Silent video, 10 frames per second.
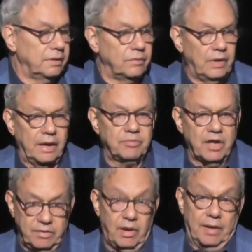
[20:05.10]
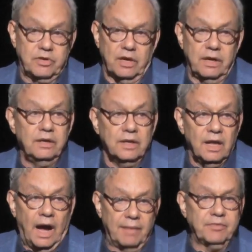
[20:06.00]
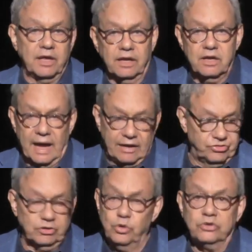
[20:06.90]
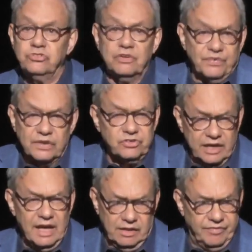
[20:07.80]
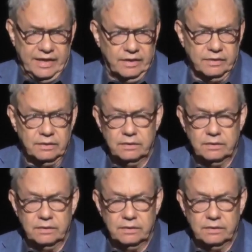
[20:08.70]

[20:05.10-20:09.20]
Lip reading: Well, I'm gonna ask Lewis to fix the elevator.